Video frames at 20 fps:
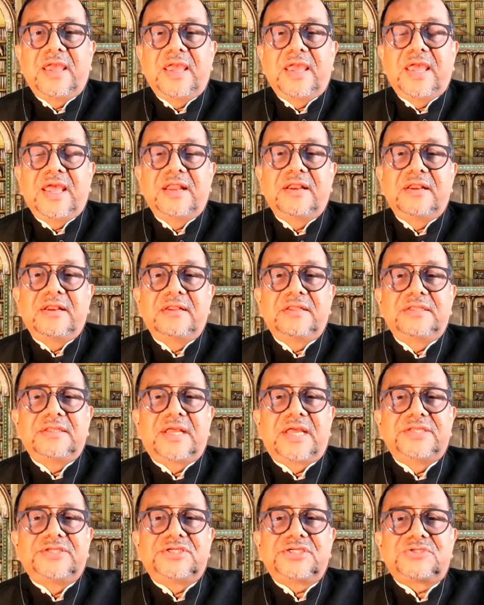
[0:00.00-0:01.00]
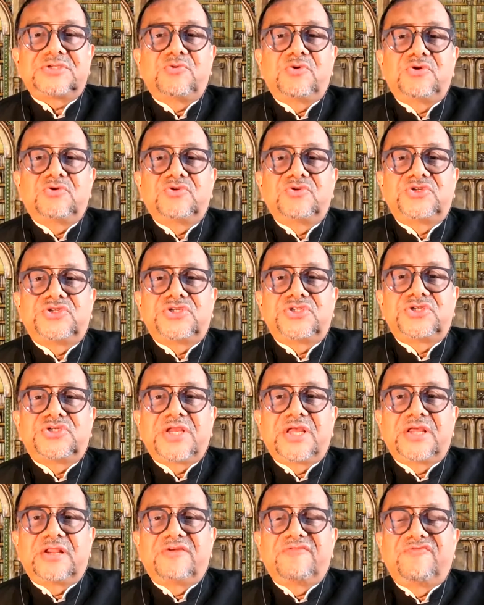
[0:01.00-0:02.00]
And I just want to
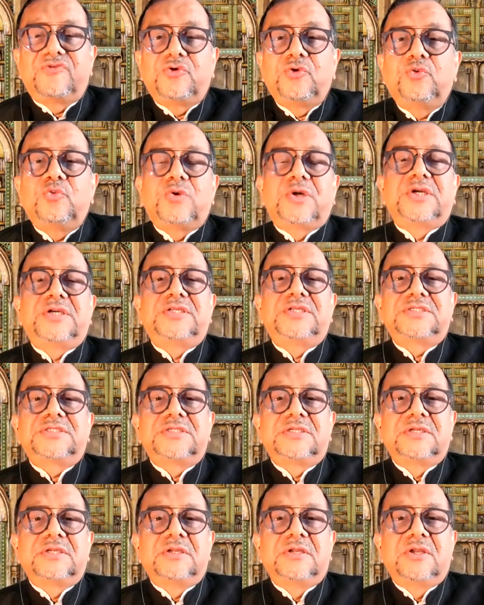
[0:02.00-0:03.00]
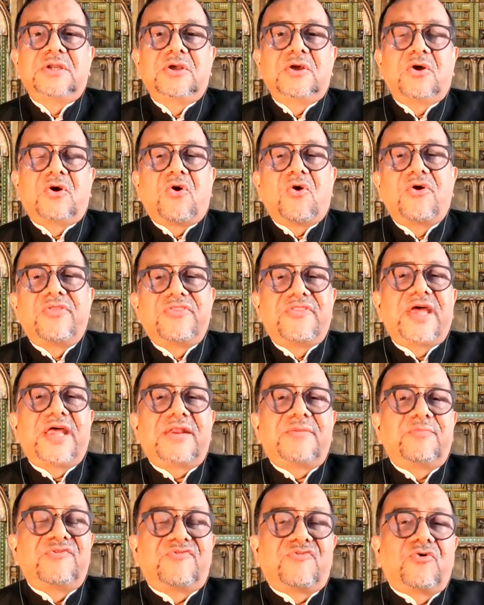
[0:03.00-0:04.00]
share a few words on
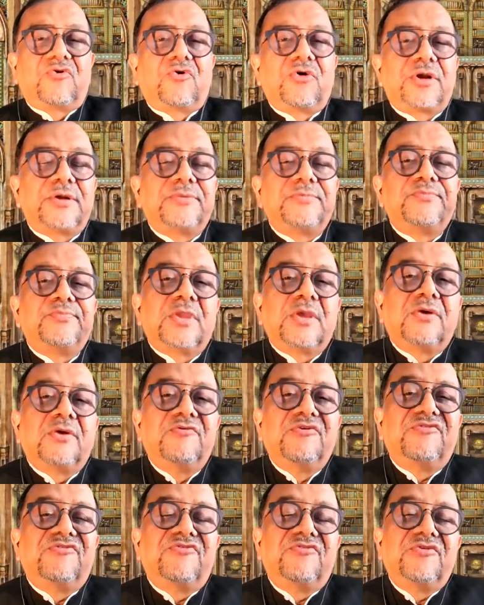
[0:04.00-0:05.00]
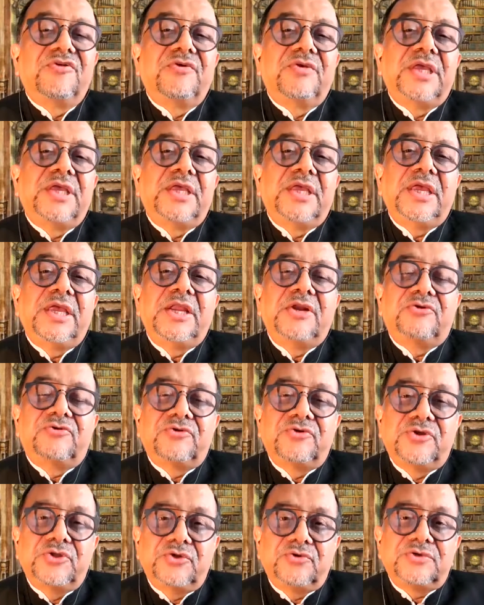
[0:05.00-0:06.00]
that before we
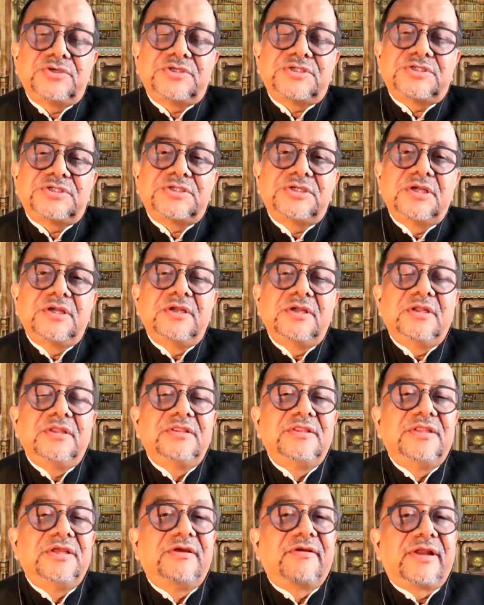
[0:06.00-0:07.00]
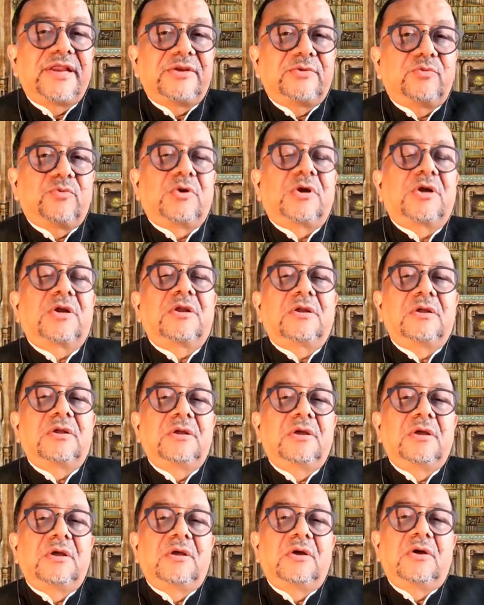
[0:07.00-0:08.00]
introduce the great work
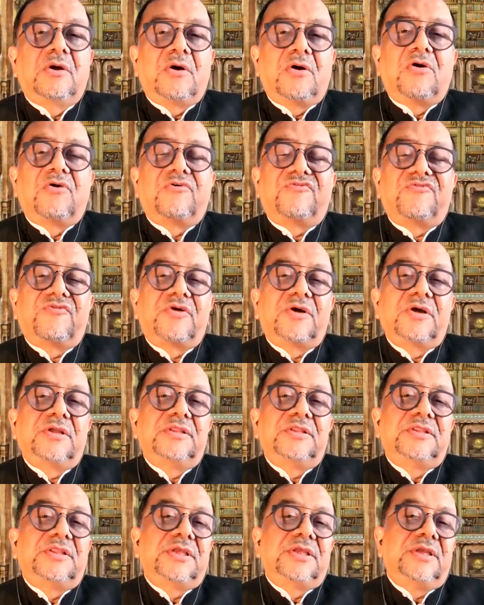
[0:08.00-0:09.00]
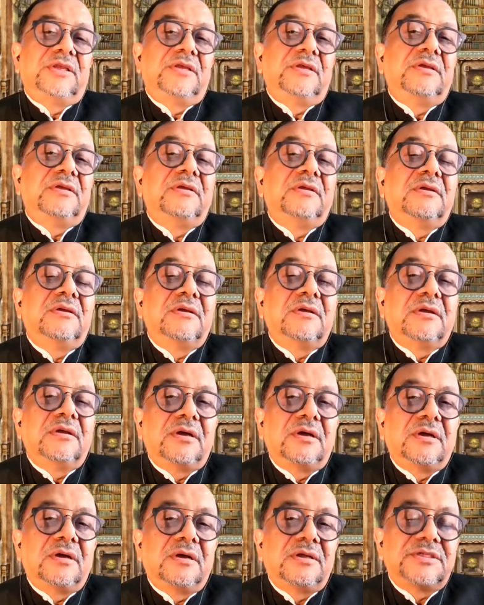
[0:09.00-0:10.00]
of the
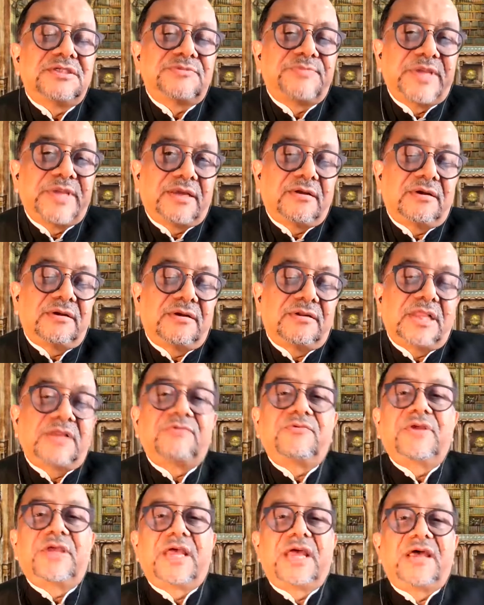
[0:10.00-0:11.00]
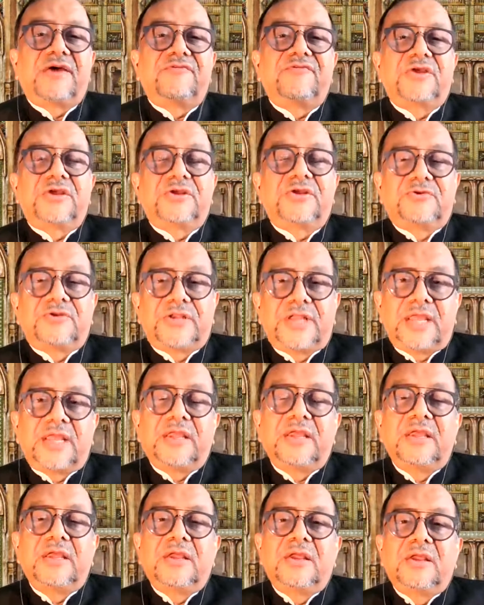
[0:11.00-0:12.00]
speaker that we have here
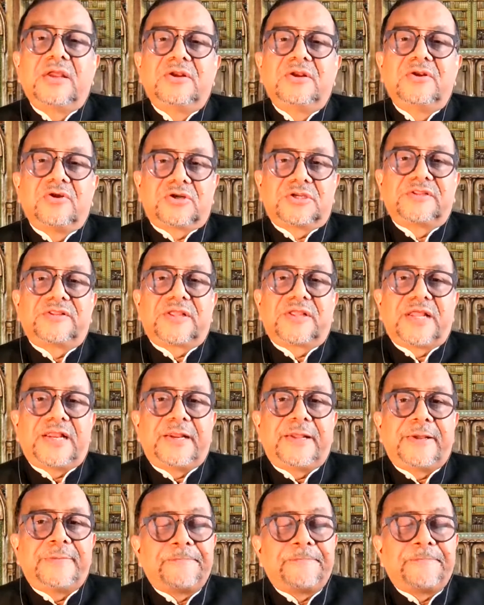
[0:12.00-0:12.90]
today, Dr. Dana.